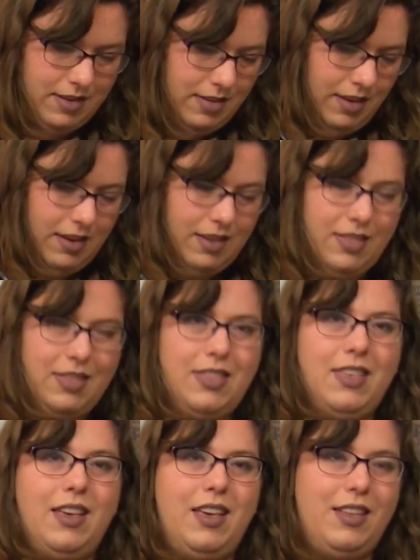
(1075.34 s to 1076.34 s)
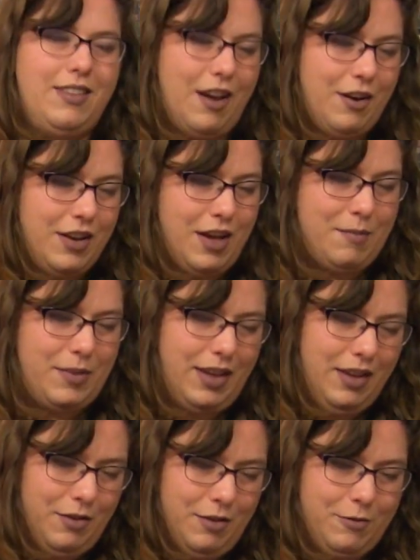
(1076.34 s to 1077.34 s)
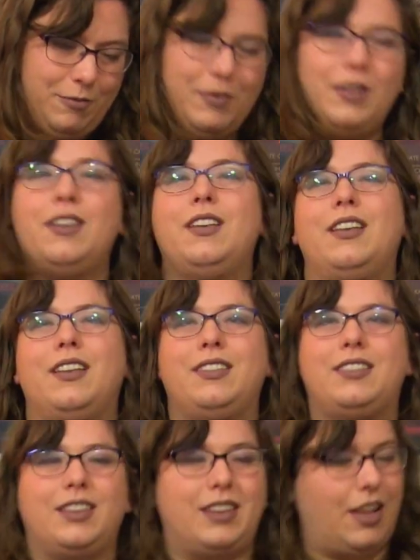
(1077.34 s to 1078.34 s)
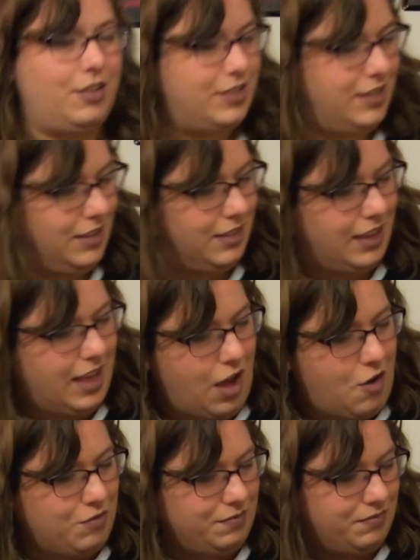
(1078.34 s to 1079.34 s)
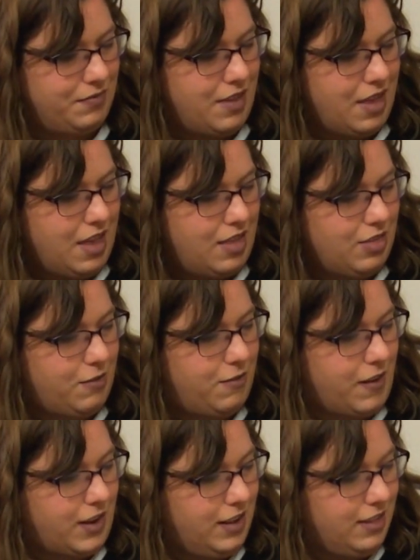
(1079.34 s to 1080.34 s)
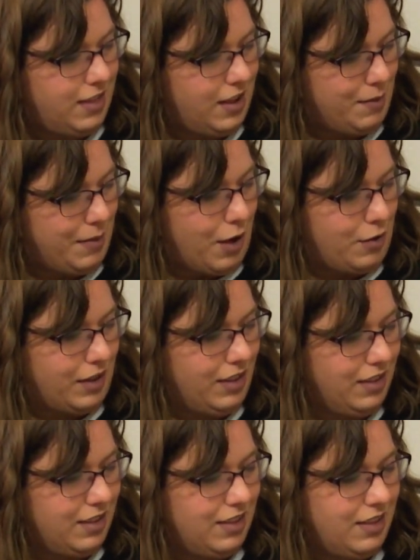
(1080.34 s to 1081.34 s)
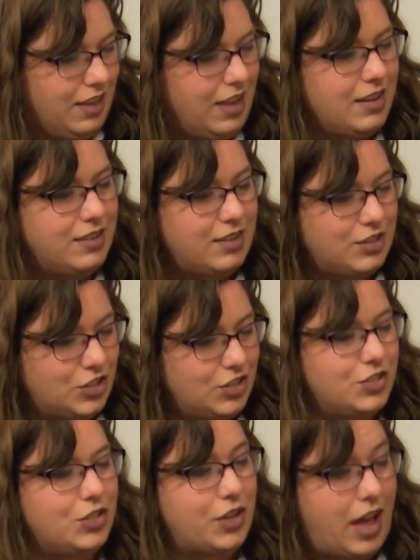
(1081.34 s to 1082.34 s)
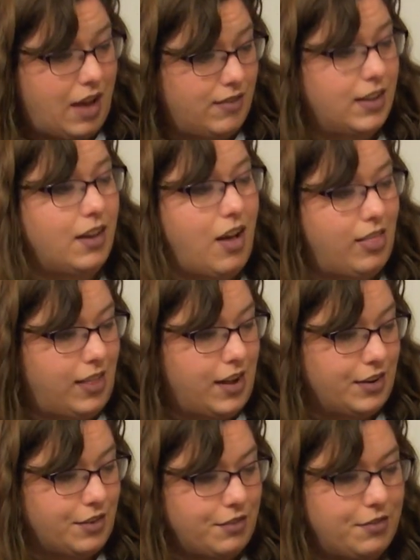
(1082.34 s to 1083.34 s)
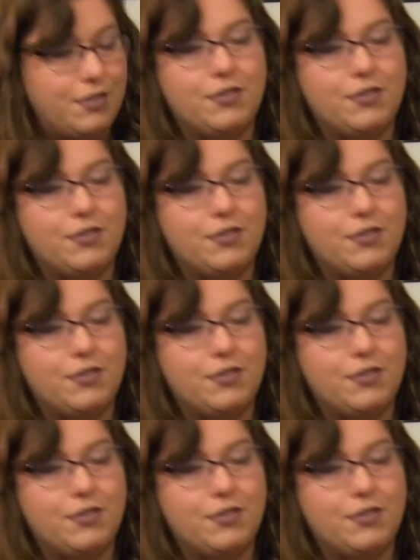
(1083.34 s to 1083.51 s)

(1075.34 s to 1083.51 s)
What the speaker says: the dairy company who did Elsie the cow. The funny thing about it, in addition to having a lot of